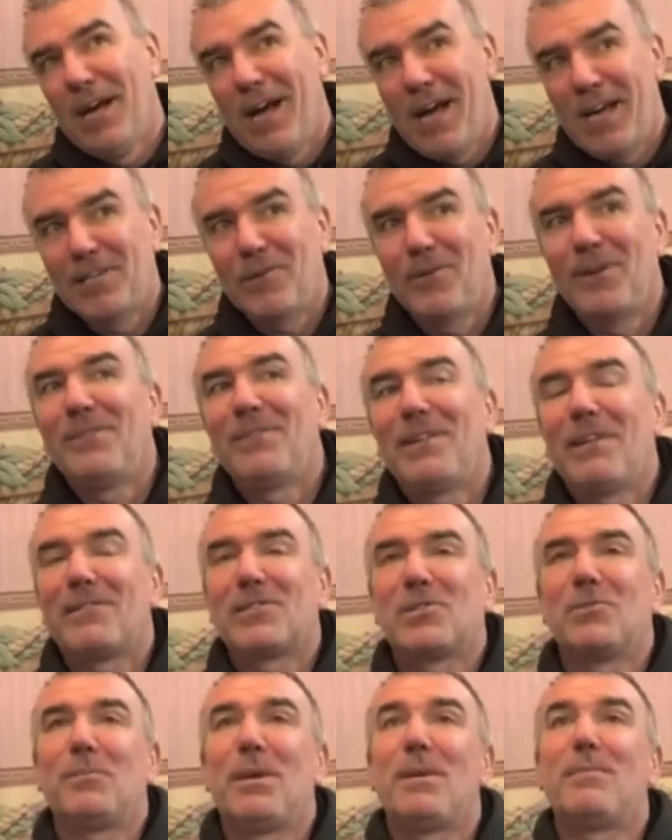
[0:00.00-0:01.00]
I do even have
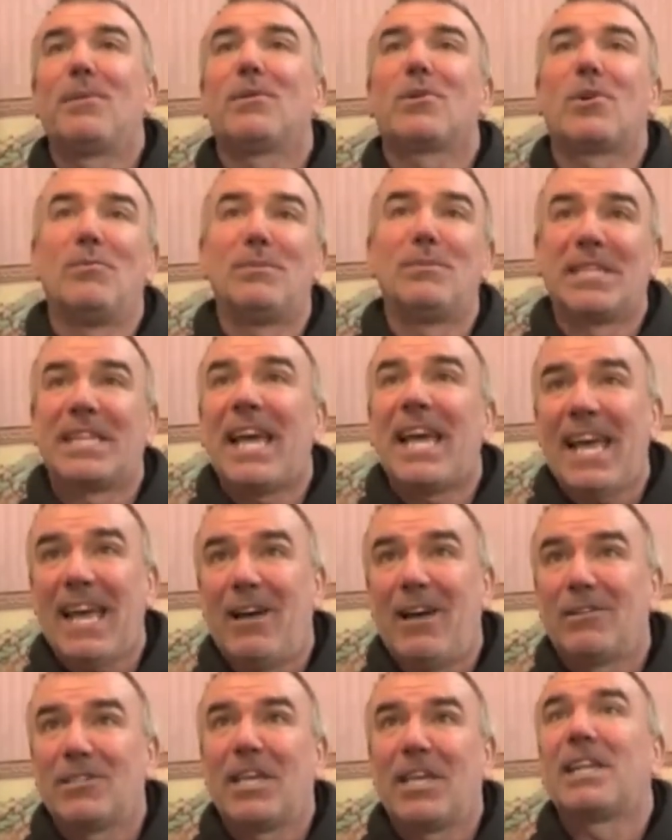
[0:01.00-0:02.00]
some people that come to the
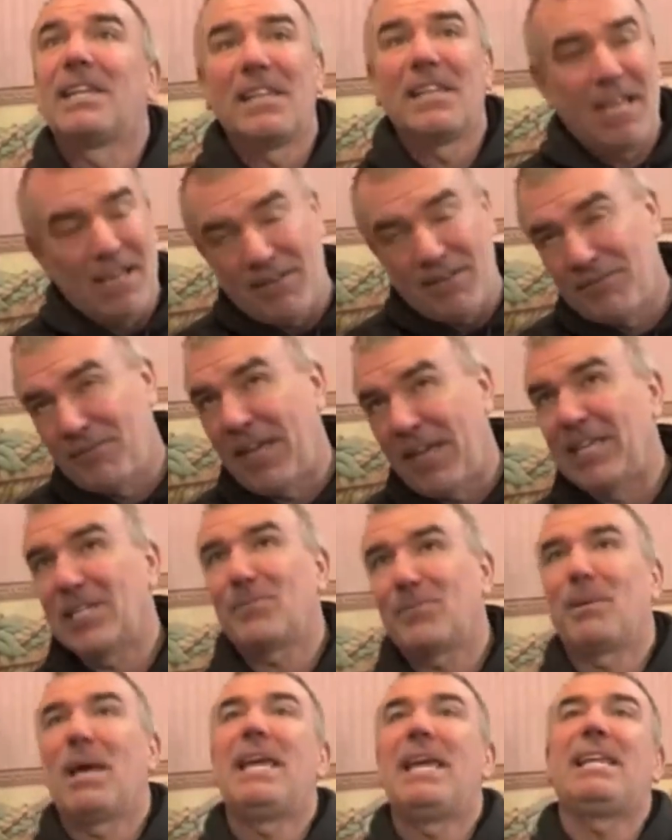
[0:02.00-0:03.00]
house and I've
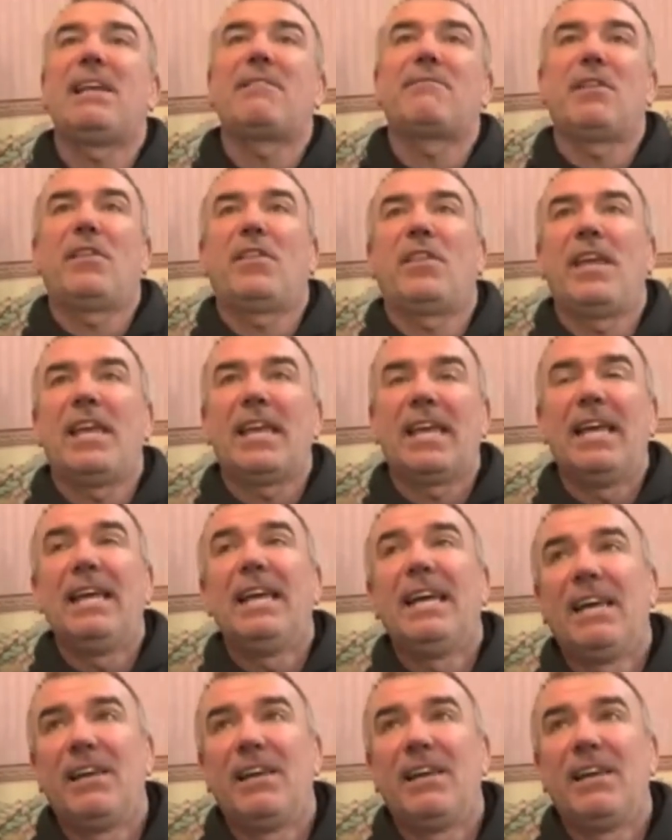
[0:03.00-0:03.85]
explained everything.